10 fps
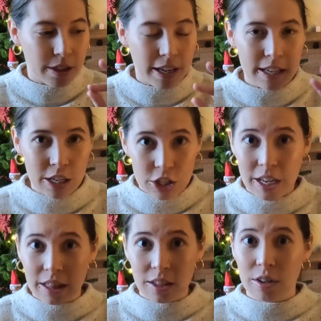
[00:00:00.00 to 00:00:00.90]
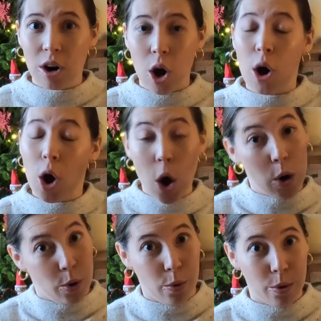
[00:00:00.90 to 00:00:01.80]
they each get their
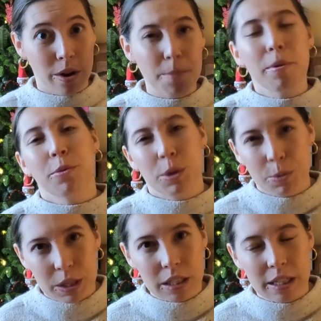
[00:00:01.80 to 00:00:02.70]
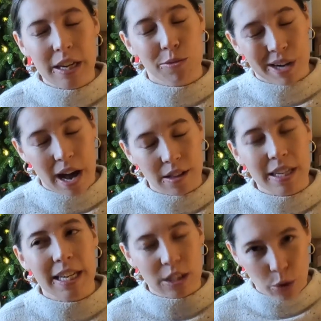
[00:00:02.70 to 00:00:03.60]
own, but we're really, in
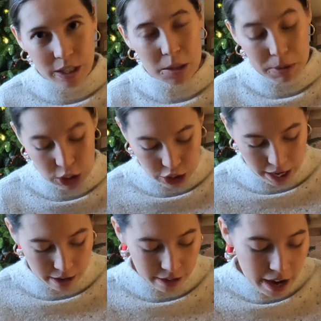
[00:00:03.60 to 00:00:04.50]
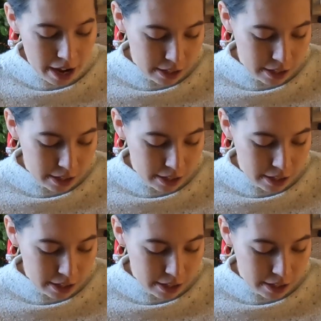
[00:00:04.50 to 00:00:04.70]
reality, it's going to be shared.